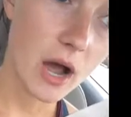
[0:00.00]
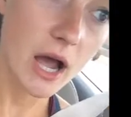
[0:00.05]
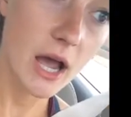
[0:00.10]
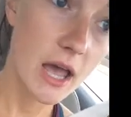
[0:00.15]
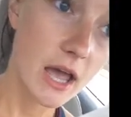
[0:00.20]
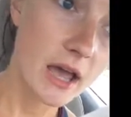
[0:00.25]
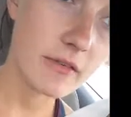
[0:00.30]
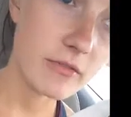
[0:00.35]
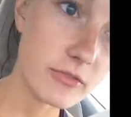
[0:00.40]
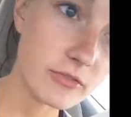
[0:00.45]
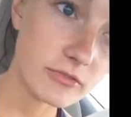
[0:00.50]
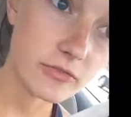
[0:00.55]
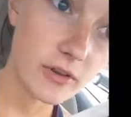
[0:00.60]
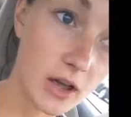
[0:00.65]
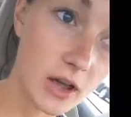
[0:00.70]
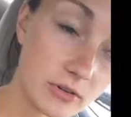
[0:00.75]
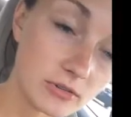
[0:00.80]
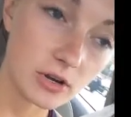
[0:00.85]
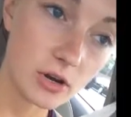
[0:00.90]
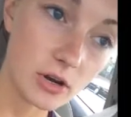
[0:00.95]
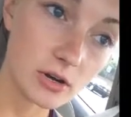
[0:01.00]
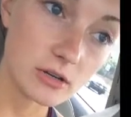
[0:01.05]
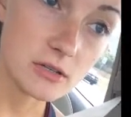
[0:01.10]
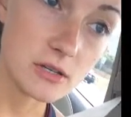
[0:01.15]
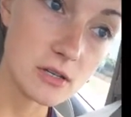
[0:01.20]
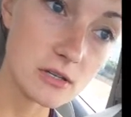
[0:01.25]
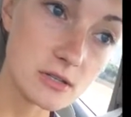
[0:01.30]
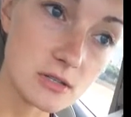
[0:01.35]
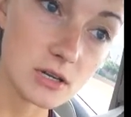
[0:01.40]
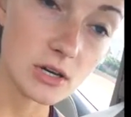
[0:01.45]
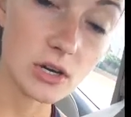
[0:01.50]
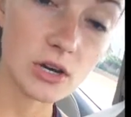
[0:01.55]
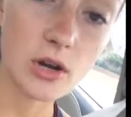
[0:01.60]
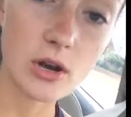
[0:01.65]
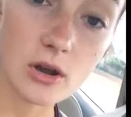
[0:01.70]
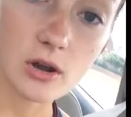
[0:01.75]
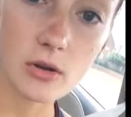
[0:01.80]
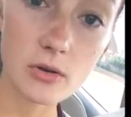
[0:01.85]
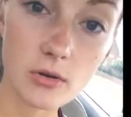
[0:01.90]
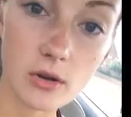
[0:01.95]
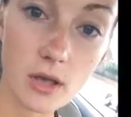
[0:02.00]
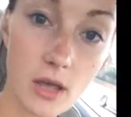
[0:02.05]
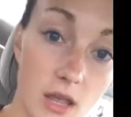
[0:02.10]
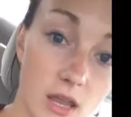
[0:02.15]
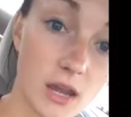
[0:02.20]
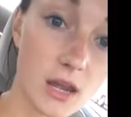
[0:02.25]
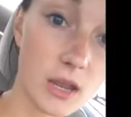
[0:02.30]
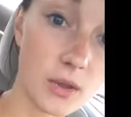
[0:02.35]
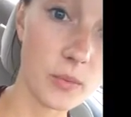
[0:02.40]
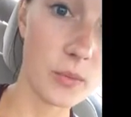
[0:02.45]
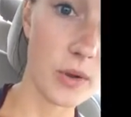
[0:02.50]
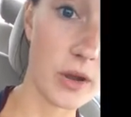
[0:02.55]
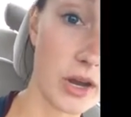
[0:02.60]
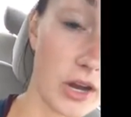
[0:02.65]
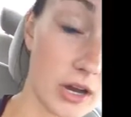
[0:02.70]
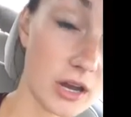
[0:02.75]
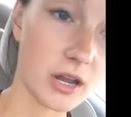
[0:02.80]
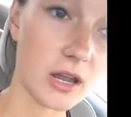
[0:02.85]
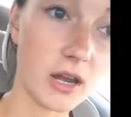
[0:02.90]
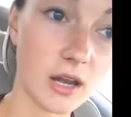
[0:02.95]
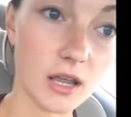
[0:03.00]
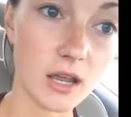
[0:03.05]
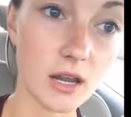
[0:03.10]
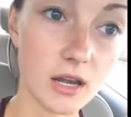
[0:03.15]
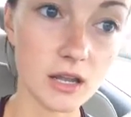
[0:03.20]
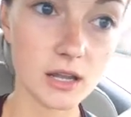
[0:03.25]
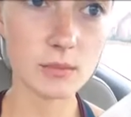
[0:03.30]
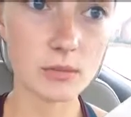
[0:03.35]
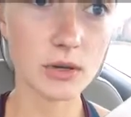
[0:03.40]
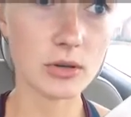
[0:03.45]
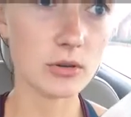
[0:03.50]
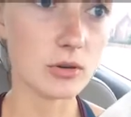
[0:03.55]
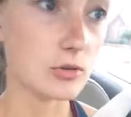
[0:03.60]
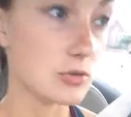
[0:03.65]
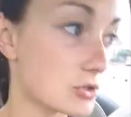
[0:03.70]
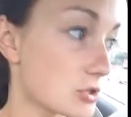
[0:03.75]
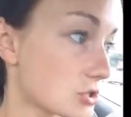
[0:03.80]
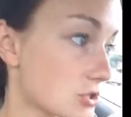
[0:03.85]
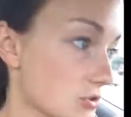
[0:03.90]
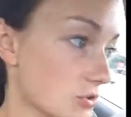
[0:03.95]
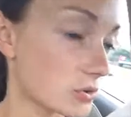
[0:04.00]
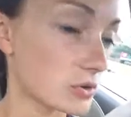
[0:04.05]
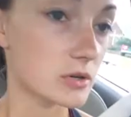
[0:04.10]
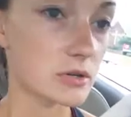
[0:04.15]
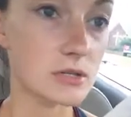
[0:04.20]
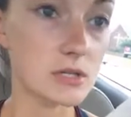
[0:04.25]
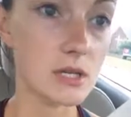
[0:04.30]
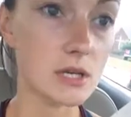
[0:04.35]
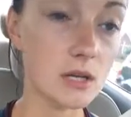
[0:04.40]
I haven't found Arctic Zero anywhere in any of my grocery stores,